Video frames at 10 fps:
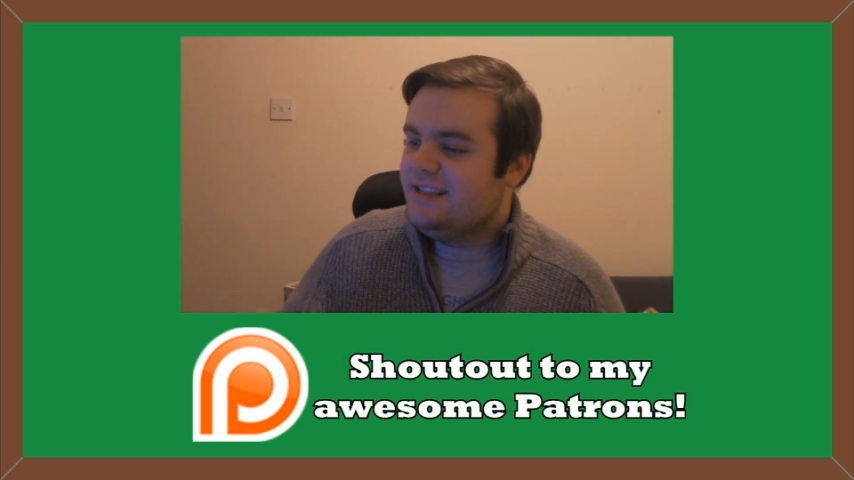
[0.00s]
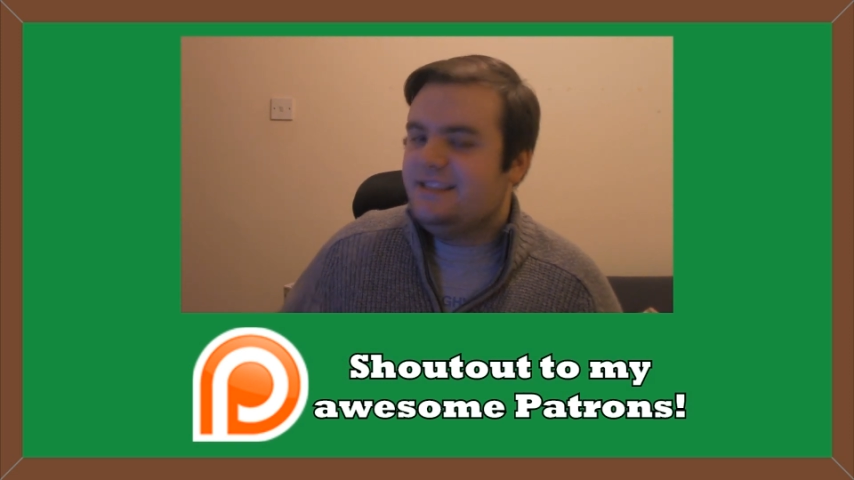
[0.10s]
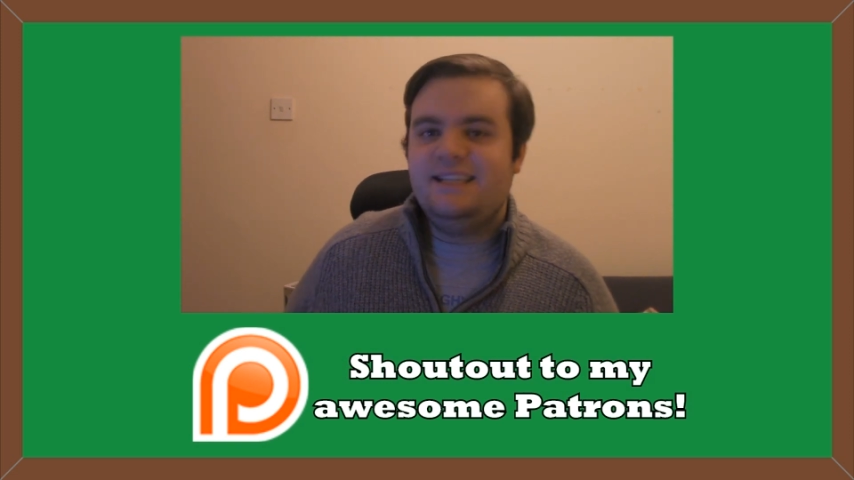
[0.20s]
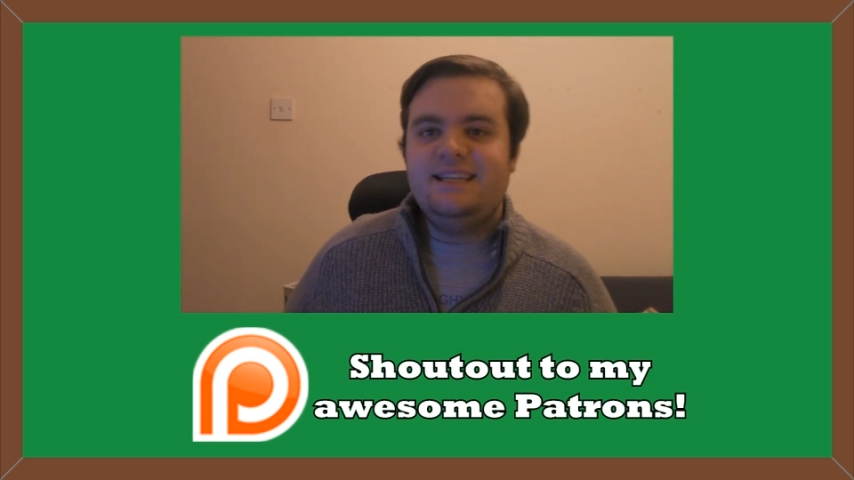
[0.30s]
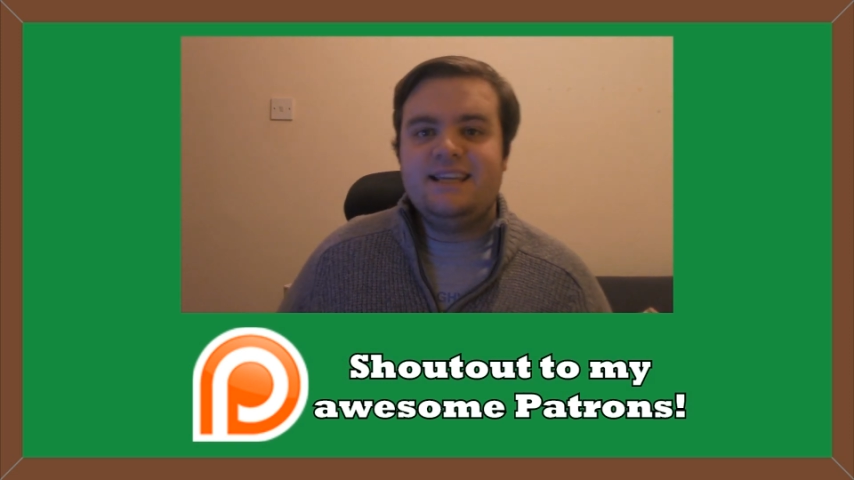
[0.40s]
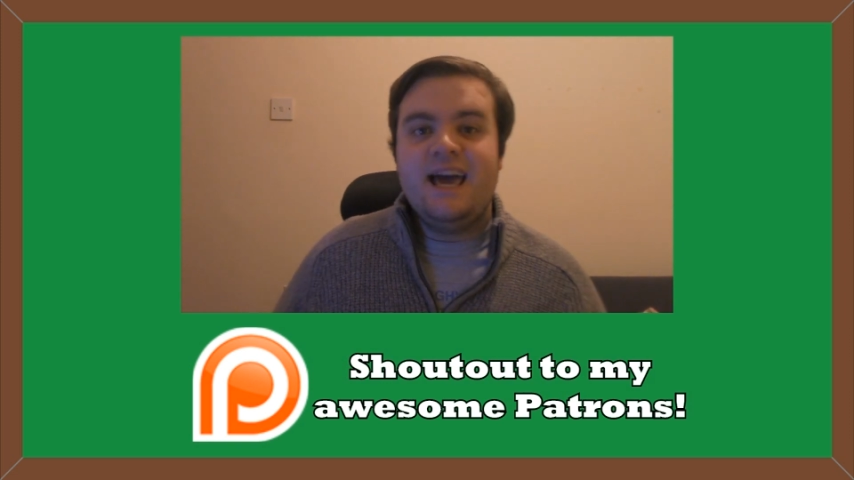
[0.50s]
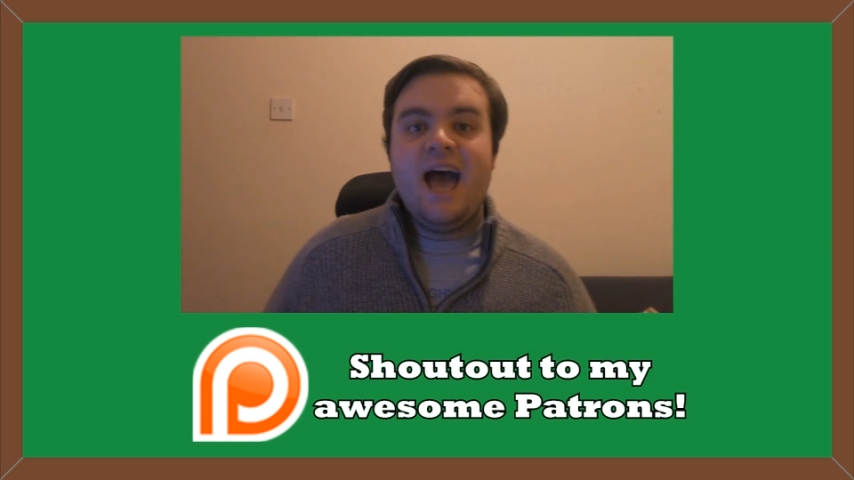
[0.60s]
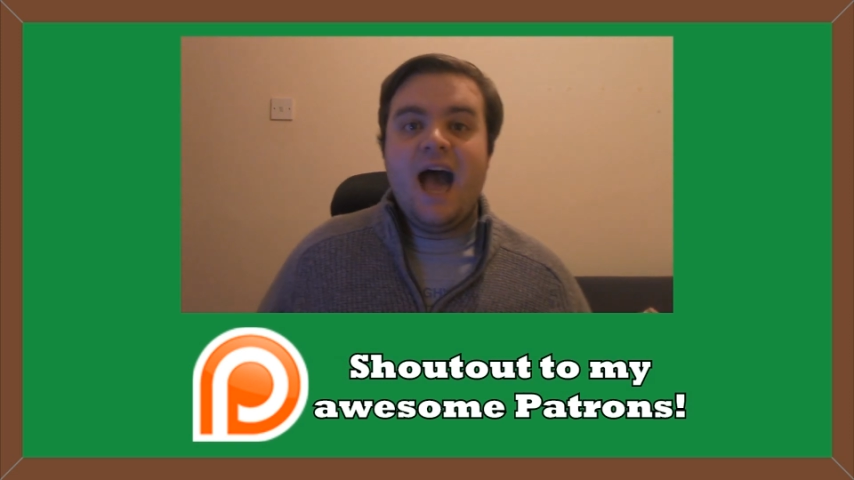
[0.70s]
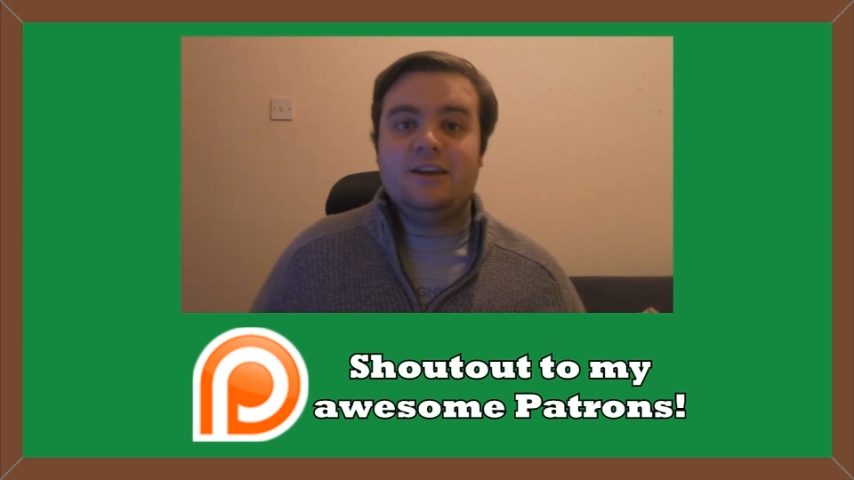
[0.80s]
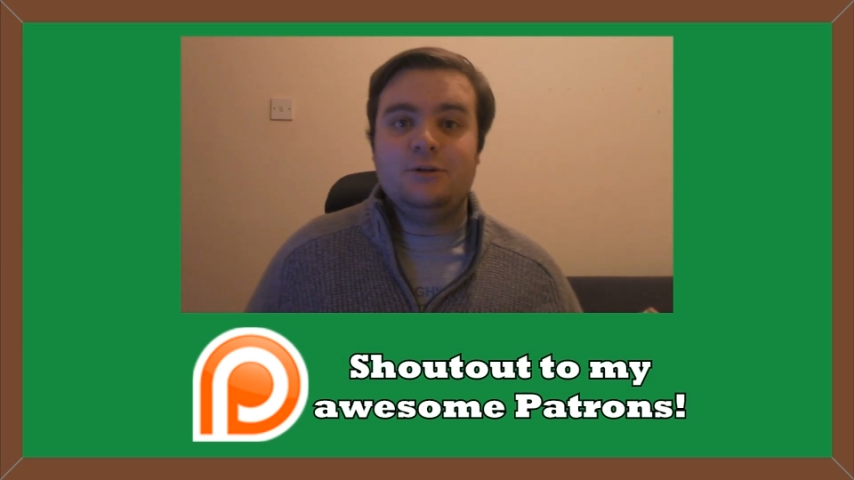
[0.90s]
Dean,
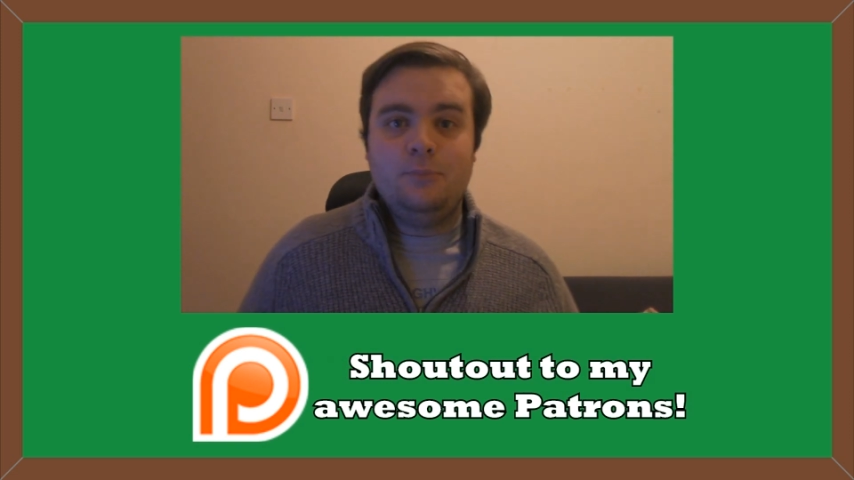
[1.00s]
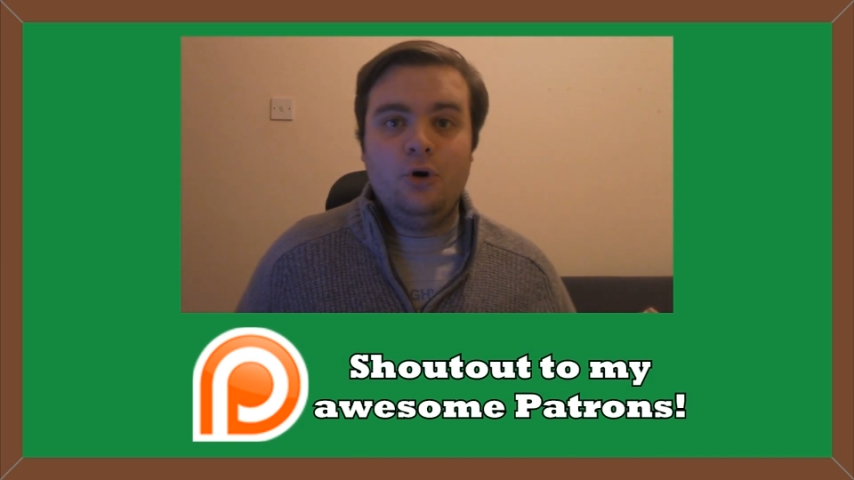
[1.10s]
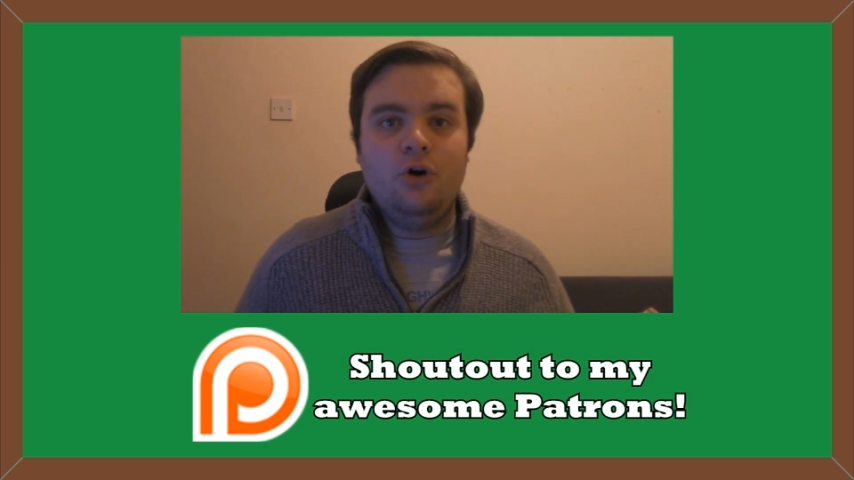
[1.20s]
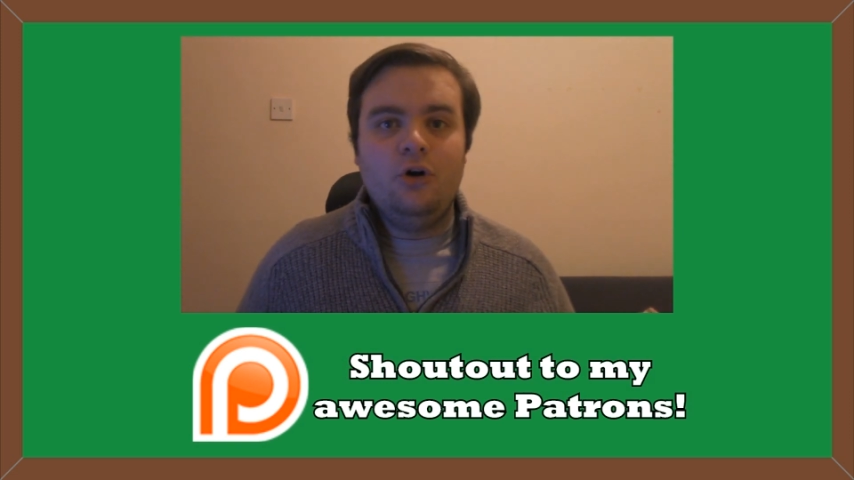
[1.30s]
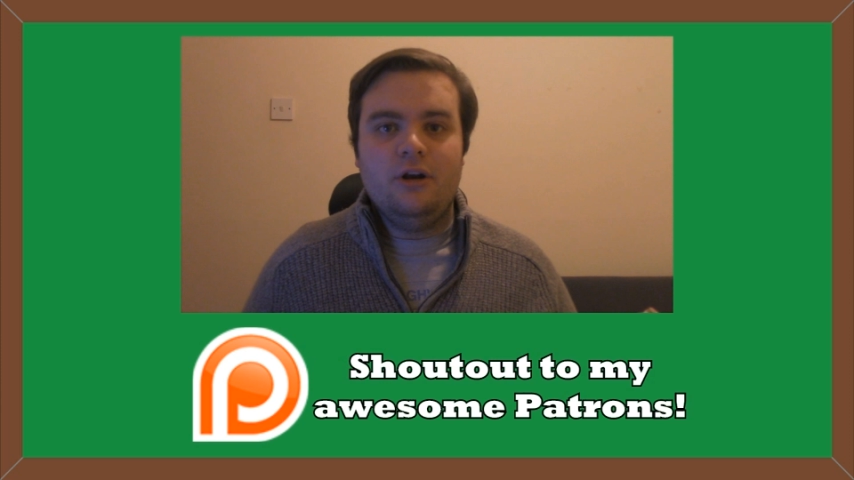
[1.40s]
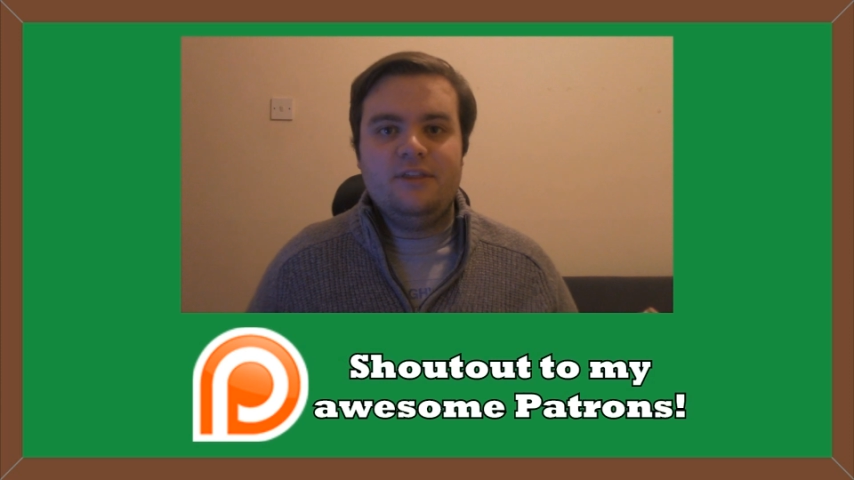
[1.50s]
and Paul.